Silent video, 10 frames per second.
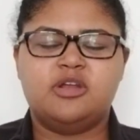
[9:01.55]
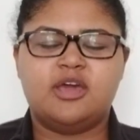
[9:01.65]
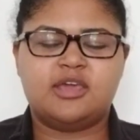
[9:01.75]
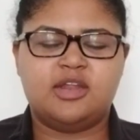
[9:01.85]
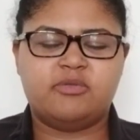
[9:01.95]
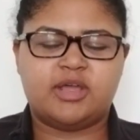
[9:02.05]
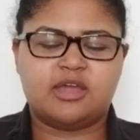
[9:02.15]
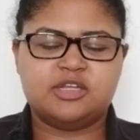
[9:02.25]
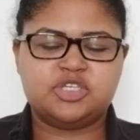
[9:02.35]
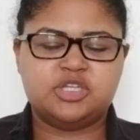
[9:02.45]
not getting
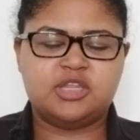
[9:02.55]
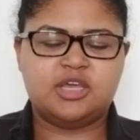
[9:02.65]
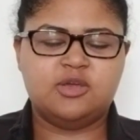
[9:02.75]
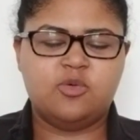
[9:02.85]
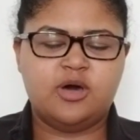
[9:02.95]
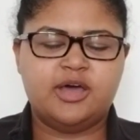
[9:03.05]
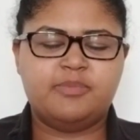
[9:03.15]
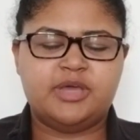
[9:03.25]
recognition that you want,